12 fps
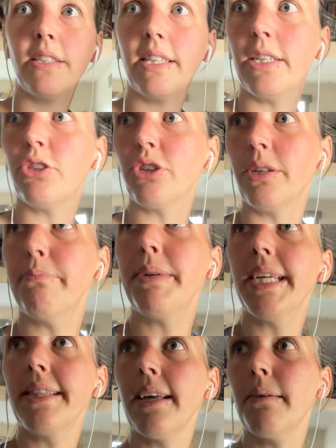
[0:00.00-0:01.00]
that shouldn't be
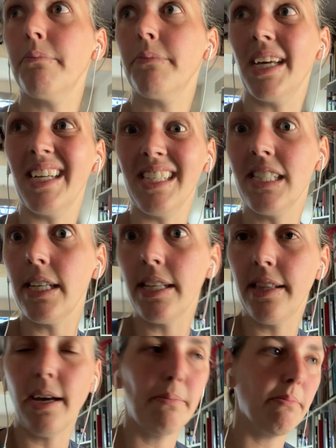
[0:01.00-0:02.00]
in them, that is
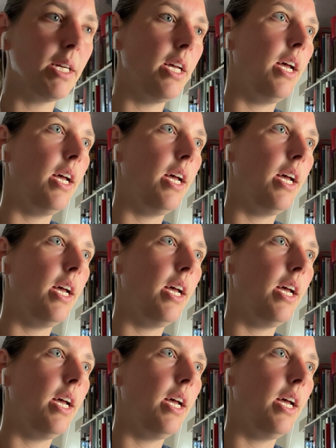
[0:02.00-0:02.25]
in them.